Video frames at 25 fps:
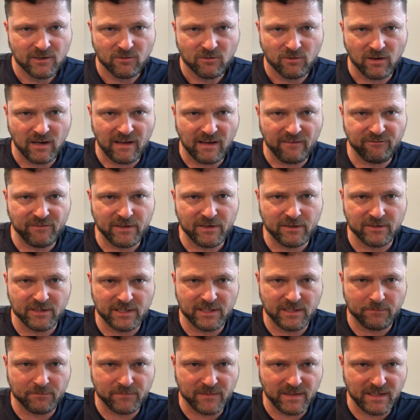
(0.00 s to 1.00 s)
Well, I filled it
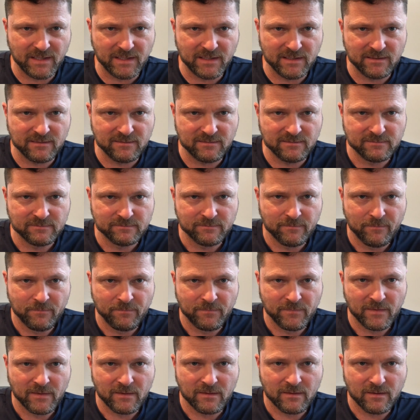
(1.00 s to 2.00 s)
up then
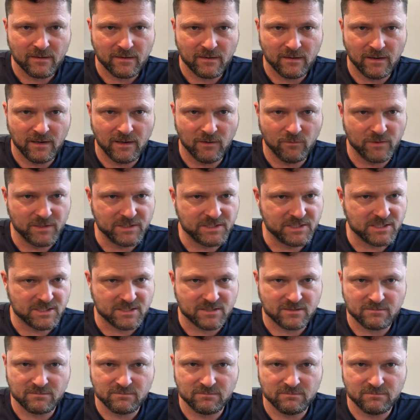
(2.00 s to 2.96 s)
with just